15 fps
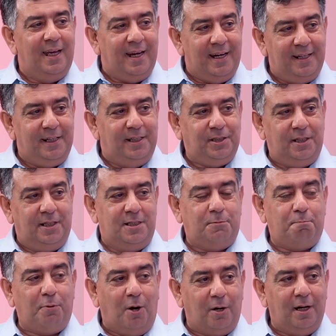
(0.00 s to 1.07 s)
indigenous
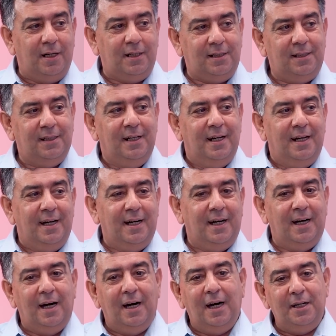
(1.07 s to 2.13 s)
product,
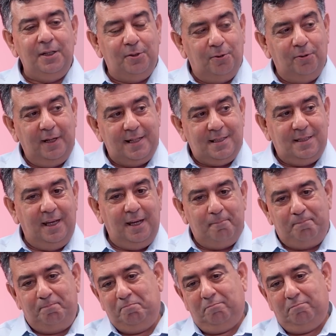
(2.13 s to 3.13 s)
let's say,